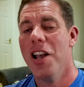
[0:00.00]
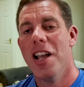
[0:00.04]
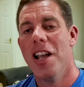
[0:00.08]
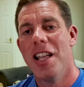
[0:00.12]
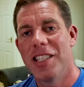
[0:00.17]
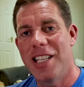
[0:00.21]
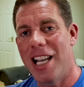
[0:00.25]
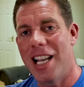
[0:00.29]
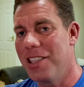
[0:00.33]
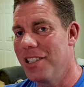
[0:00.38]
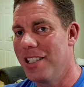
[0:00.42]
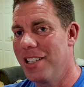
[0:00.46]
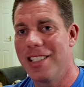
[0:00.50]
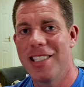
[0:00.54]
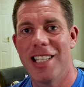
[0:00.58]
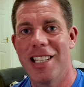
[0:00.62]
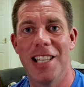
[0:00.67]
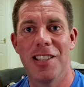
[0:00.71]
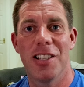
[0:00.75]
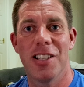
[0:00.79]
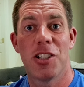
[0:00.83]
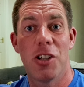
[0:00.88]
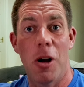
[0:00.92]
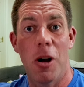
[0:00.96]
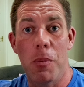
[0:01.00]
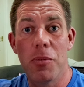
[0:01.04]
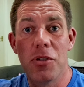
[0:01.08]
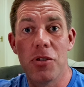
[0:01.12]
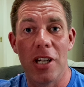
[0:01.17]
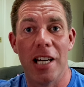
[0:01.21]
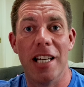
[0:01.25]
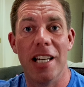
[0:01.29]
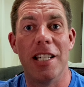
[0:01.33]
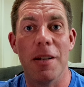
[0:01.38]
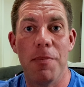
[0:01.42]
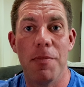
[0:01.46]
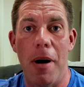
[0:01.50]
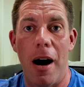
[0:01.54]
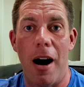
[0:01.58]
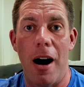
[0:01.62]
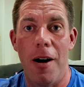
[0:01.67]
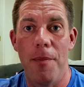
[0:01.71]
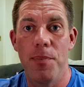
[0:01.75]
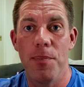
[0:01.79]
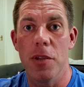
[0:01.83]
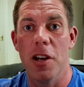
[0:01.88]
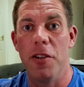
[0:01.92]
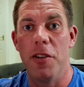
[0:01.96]
take the top cylinder
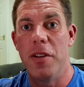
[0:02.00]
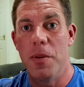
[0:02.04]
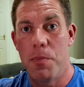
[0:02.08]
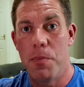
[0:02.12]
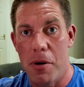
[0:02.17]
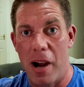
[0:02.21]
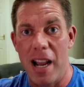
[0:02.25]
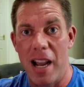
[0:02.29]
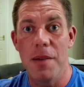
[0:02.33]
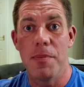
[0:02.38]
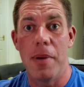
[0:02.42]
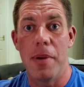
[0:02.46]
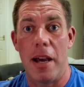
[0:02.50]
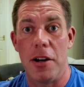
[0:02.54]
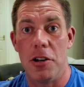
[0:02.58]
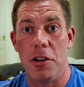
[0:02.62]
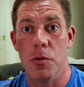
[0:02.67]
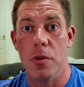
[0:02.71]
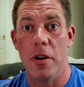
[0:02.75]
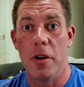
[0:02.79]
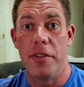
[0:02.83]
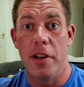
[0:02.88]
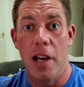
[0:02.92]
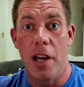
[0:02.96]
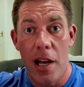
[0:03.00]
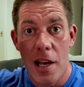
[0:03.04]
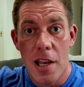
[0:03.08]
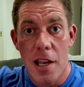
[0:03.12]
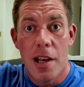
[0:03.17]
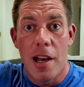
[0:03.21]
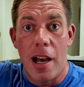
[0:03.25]
part of your brake pedal with you,